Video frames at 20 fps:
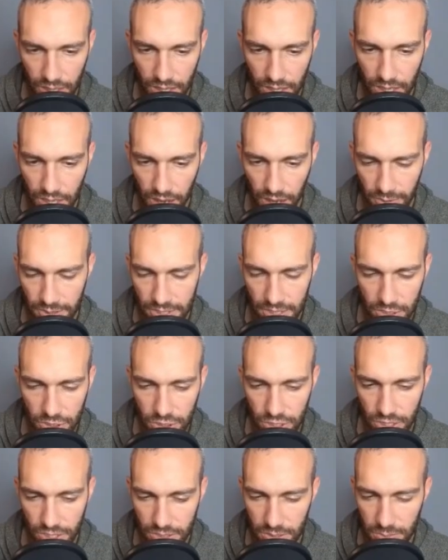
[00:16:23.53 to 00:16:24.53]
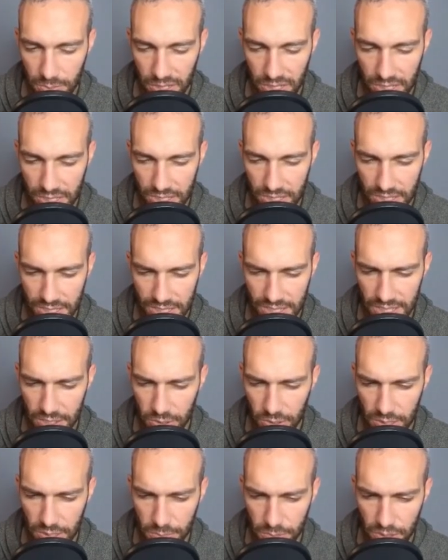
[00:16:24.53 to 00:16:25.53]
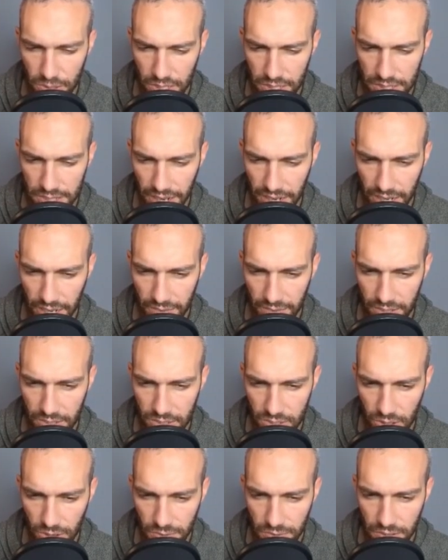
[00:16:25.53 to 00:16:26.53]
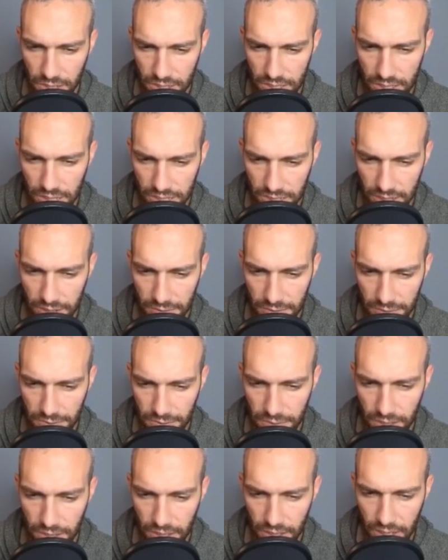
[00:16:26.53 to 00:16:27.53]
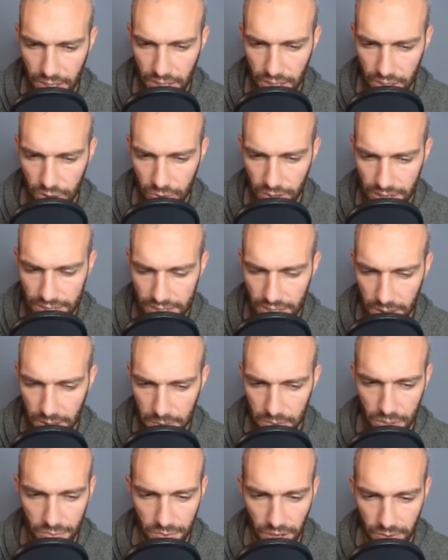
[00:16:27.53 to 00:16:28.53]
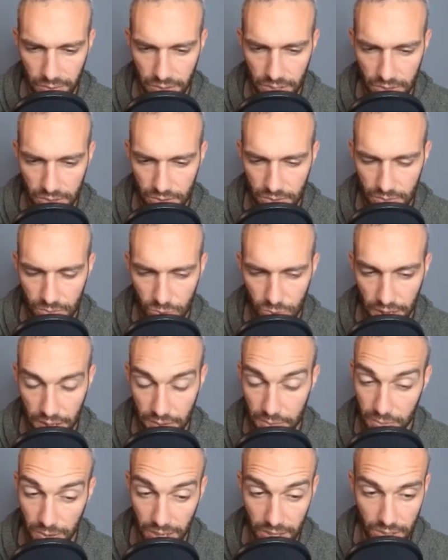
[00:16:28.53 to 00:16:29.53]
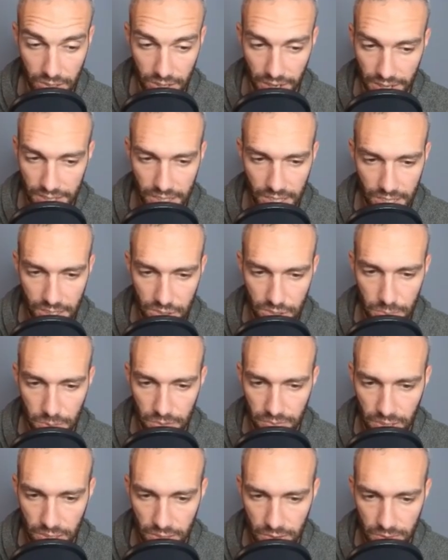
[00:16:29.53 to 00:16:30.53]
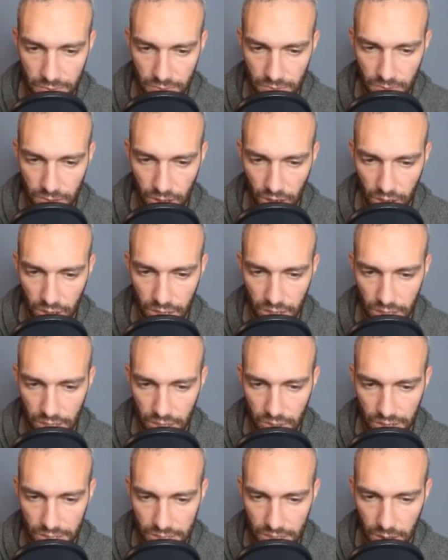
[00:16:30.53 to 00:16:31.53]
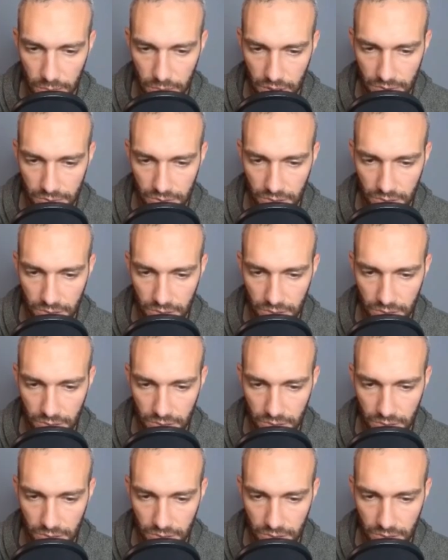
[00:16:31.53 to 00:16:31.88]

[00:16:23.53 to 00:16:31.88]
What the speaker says: I was going to shield just because Decidueye is pretty attack heavy, so if it is like a grass type move, I would rather not take a super effective hard hitting grass type move.